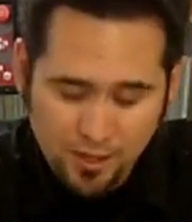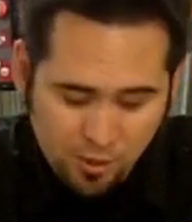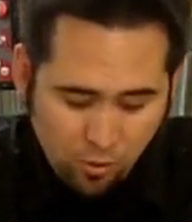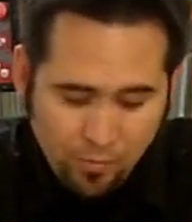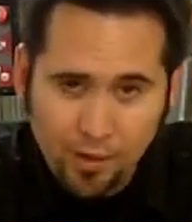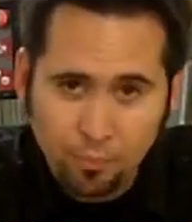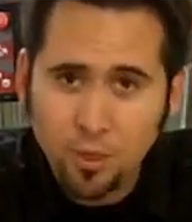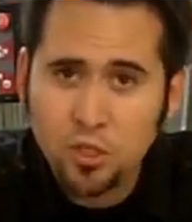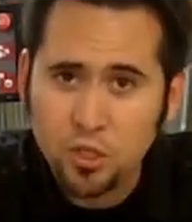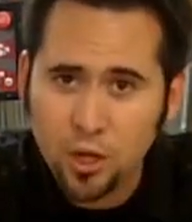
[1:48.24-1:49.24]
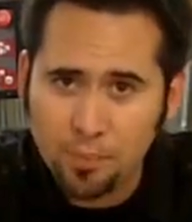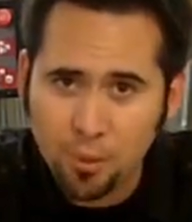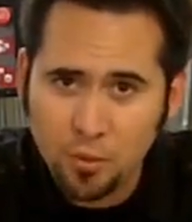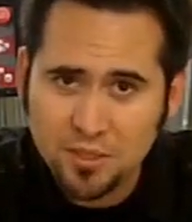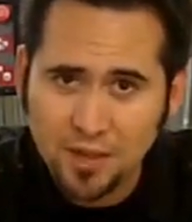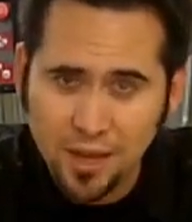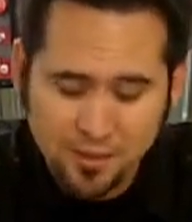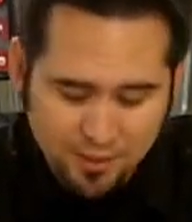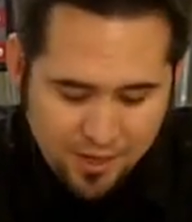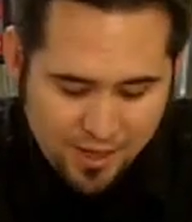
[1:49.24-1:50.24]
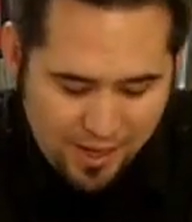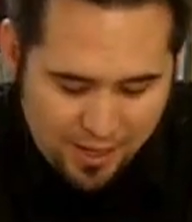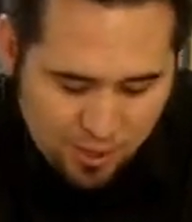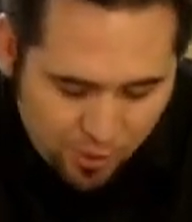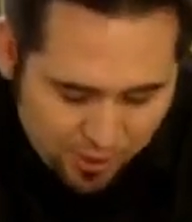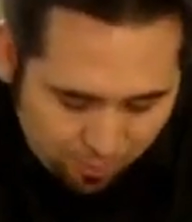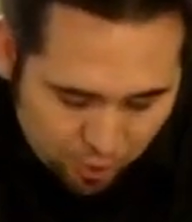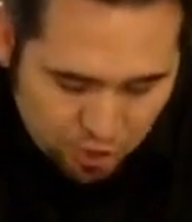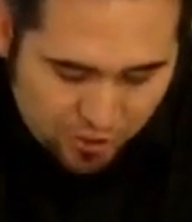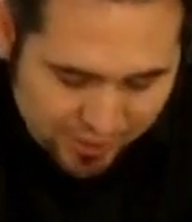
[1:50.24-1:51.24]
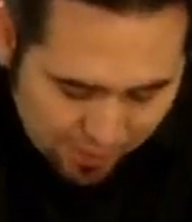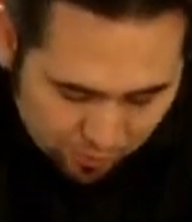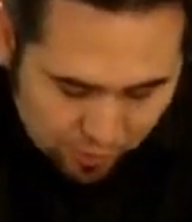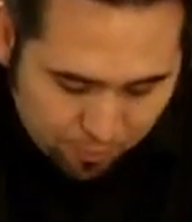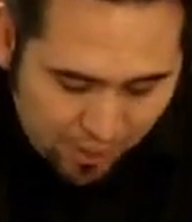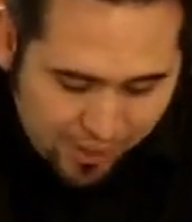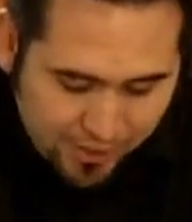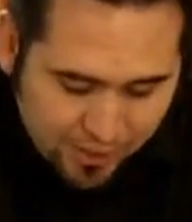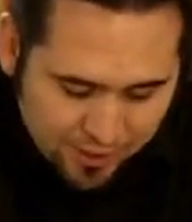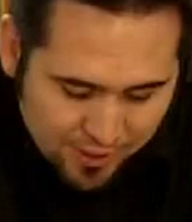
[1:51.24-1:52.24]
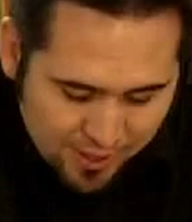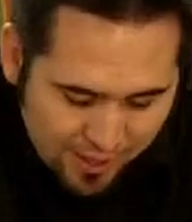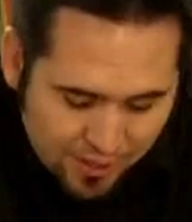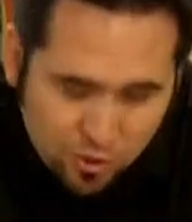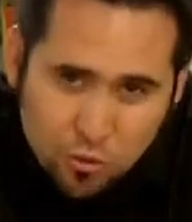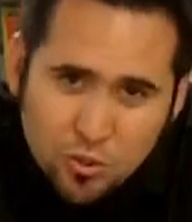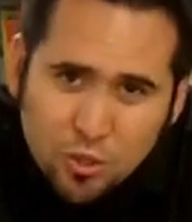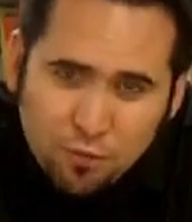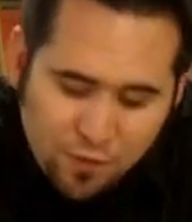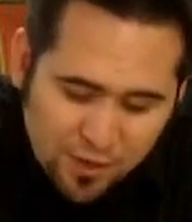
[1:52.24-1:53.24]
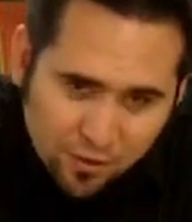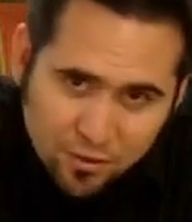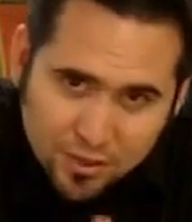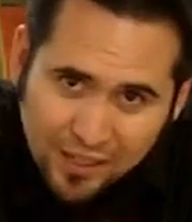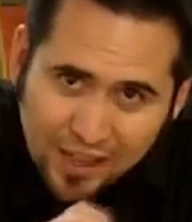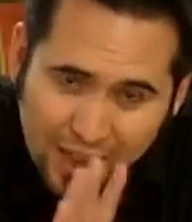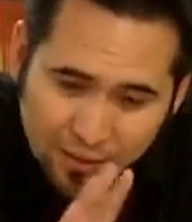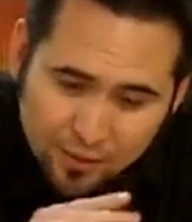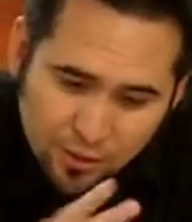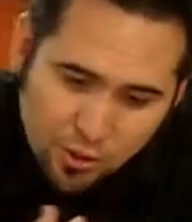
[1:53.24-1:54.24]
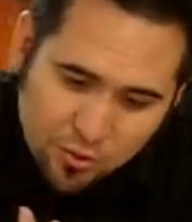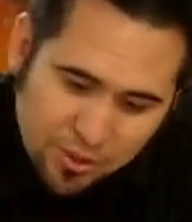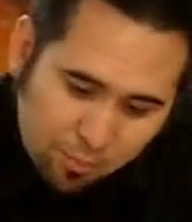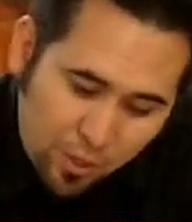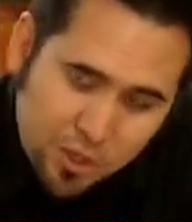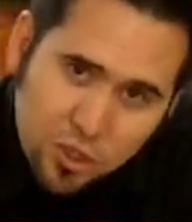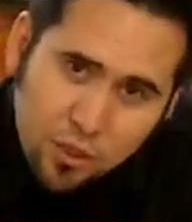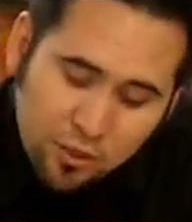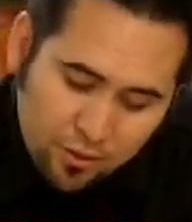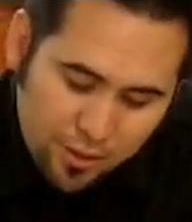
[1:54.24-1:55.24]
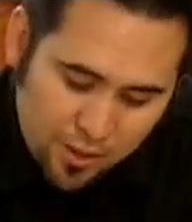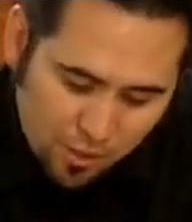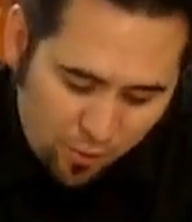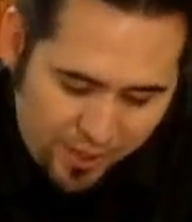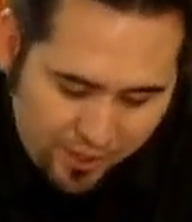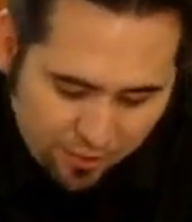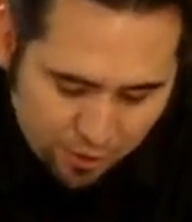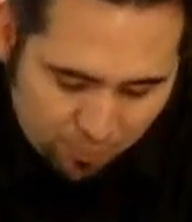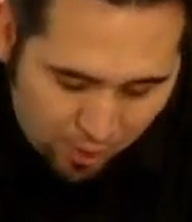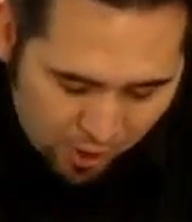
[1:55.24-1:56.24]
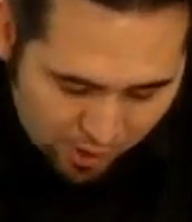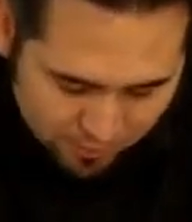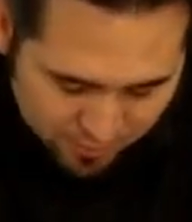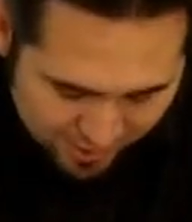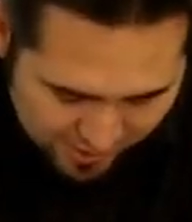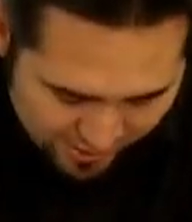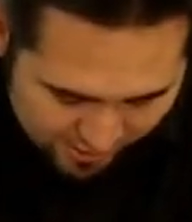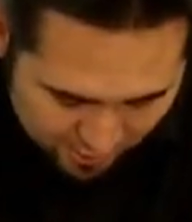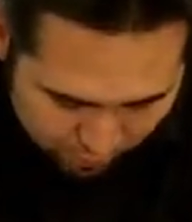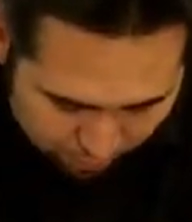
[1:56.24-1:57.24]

equal amount of pressure on both sides, and you end up pushing down with your body, and you use your fingers a lot. You use the pressure right here on your palms, and